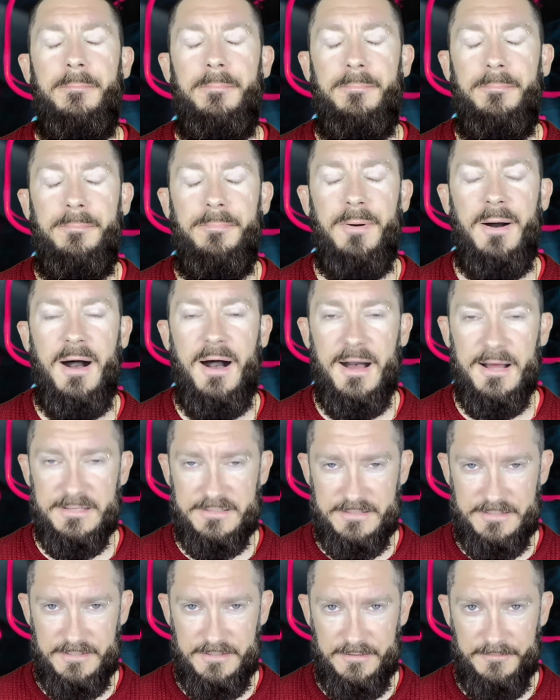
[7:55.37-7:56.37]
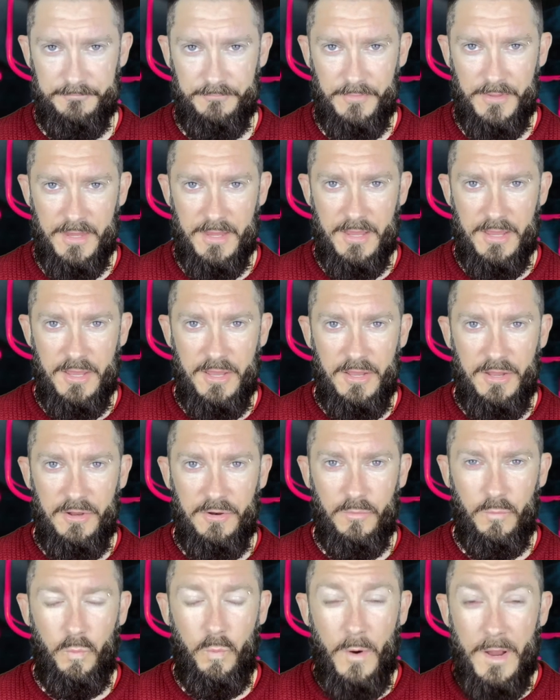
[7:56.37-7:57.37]
But
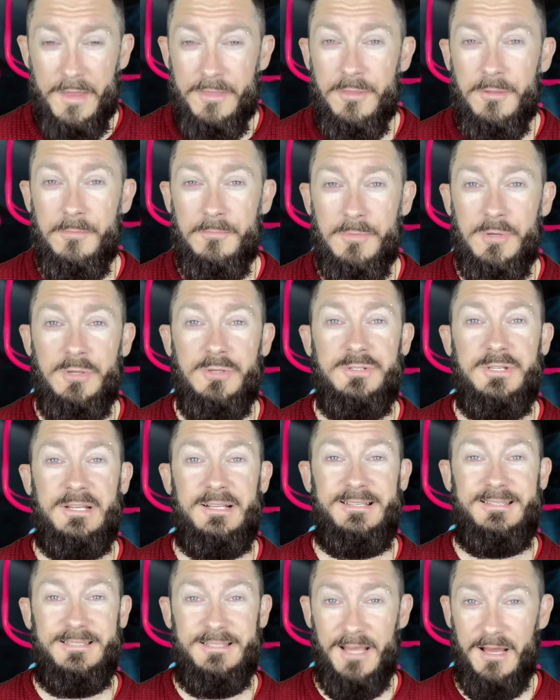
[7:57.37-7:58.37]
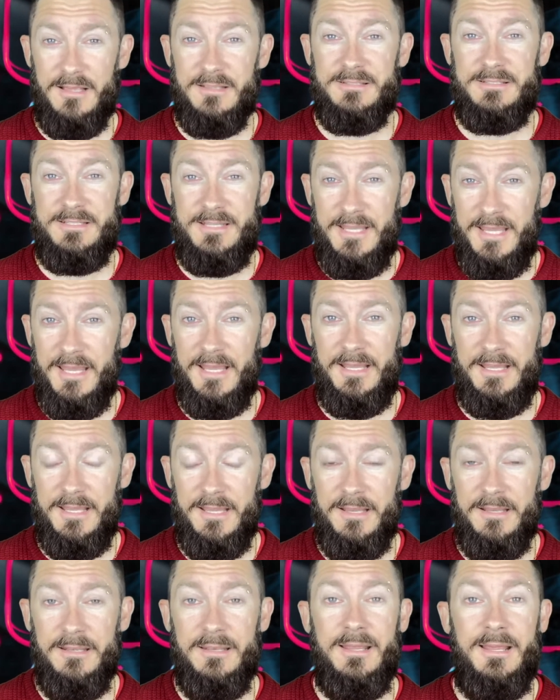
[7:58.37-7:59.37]
when the music does kick
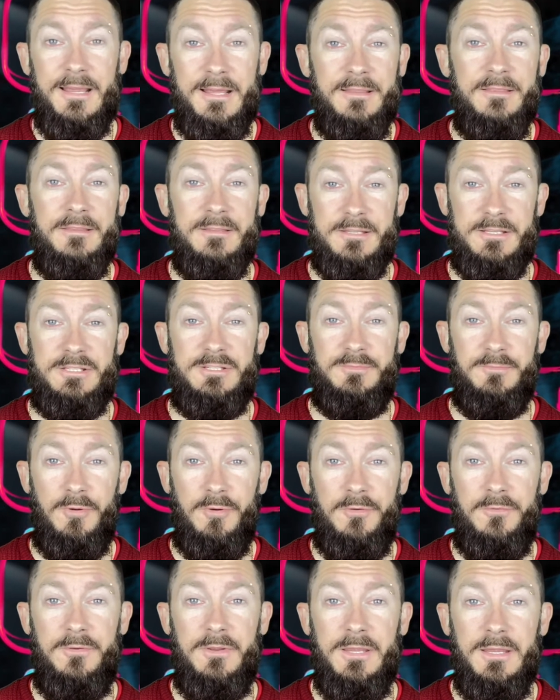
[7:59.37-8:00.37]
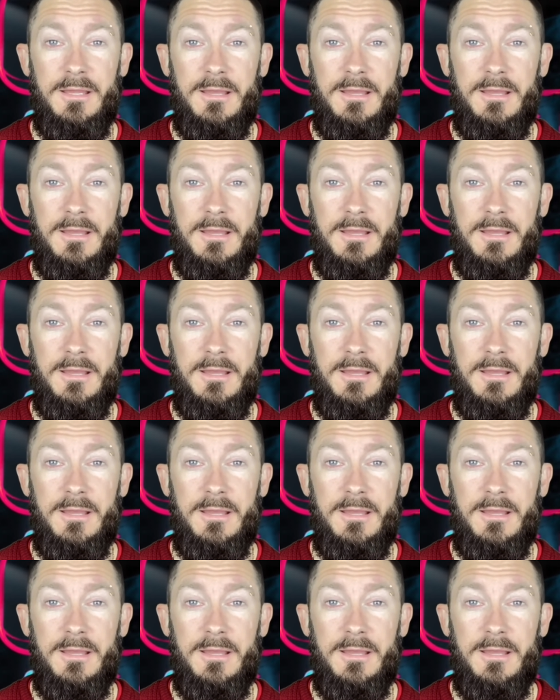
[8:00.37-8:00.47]
in this movie,